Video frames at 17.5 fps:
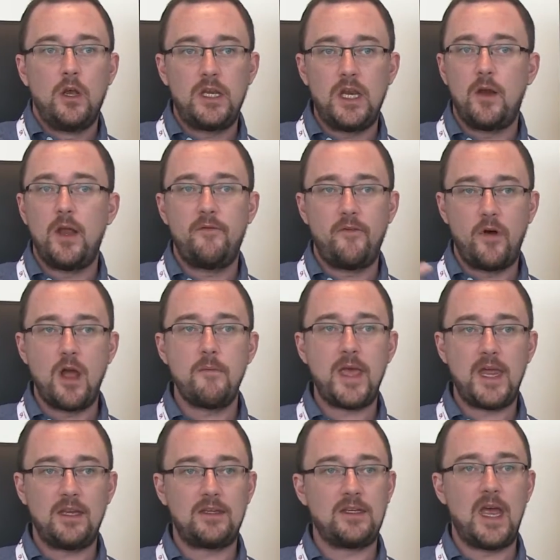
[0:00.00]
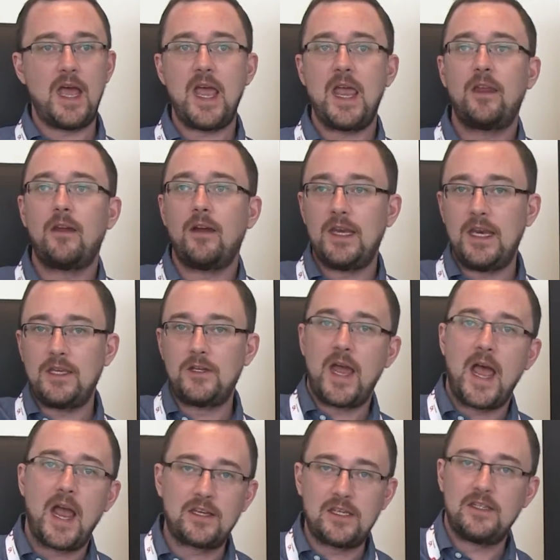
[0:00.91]
If I'm editor A and I need
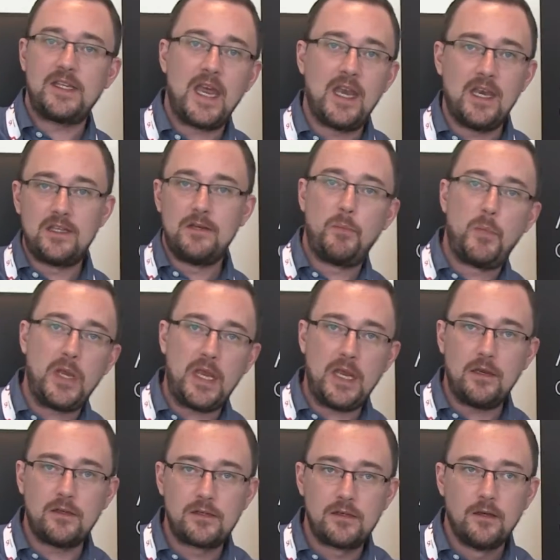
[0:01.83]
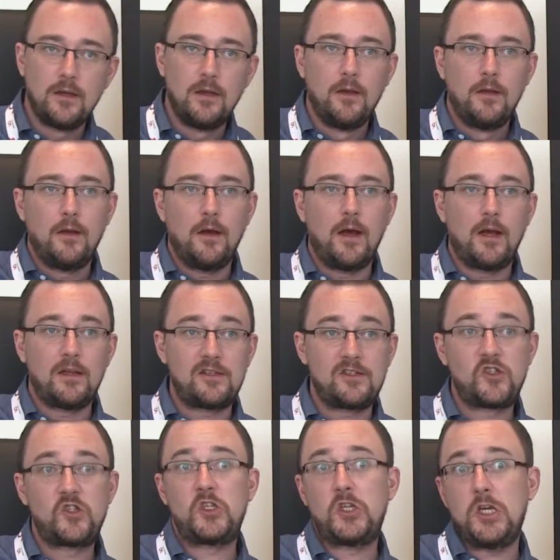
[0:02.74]
to access editor B's
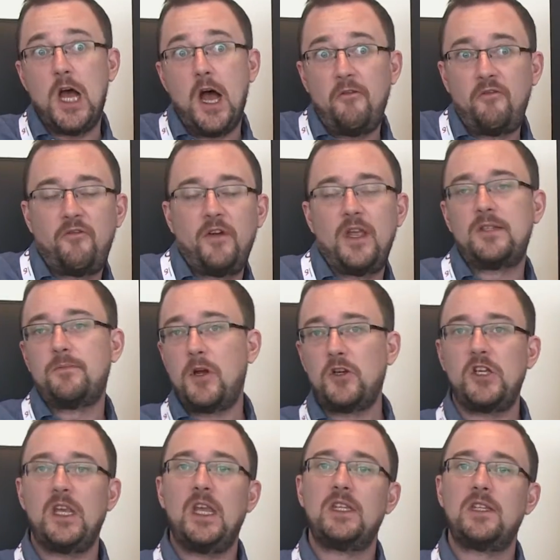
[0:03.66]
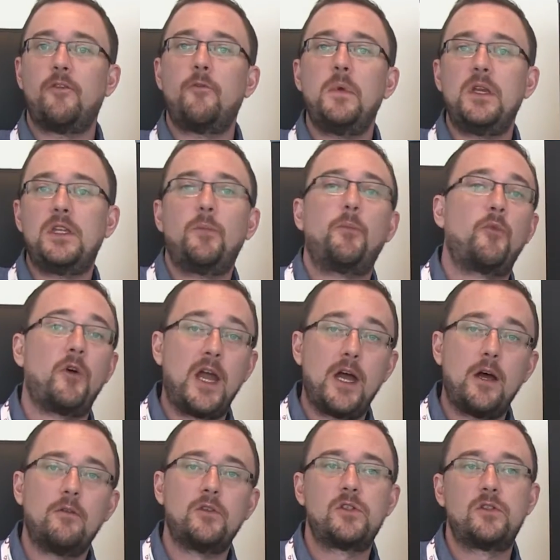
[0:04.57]
stuff, it's much easier for me to
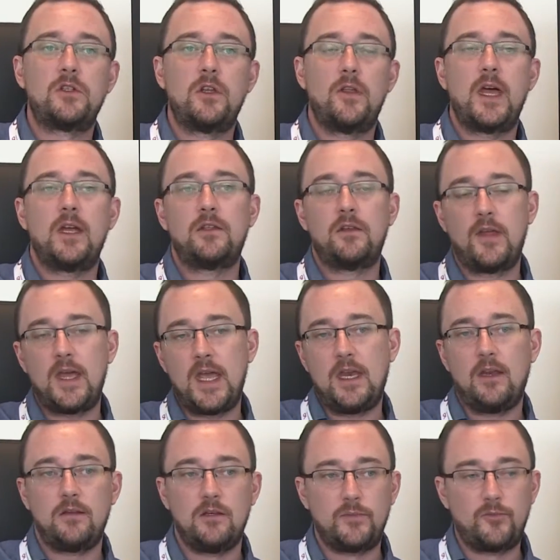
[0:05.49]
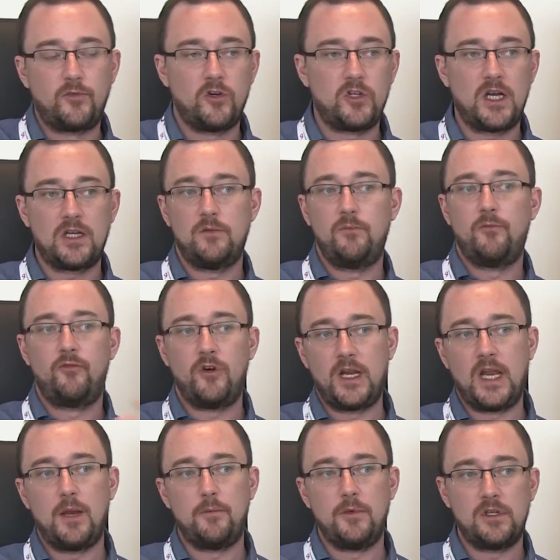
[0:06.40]
browse to that editor's project and
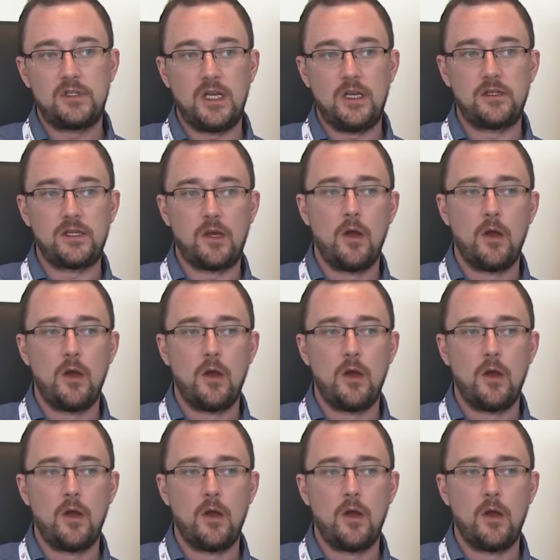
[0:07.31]
bring elements in.